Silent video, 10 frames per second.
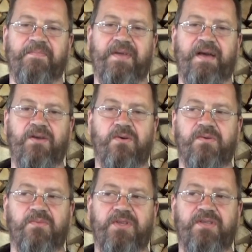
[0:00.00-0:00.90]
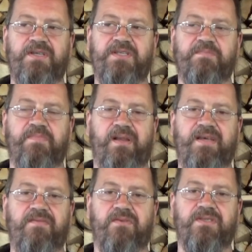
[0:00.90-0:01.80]
I know what these
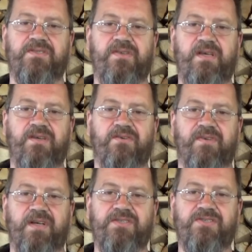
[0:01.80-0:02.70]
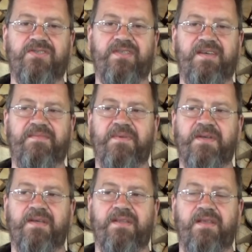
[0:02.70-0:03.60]
believers think of us. They
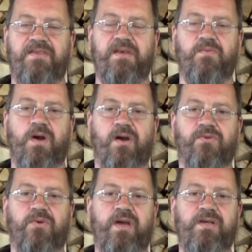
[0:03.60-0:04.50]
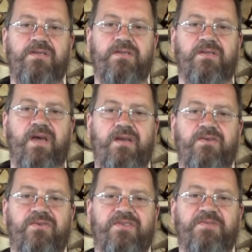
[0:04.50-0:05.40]
think we are crazy,
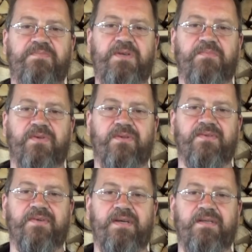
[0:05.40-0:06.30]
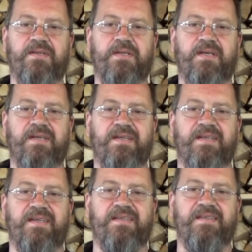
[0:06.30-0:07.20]
dangerous people, right?
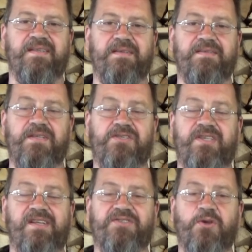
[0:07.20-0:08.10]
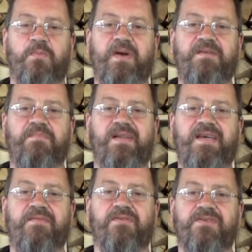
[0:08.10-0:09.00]
There's still so many
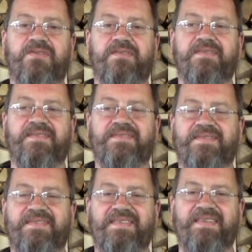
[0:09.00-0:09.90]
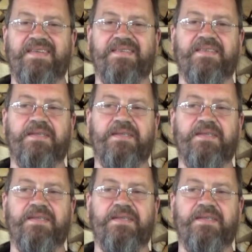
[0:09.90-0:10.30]
believers. Yeah,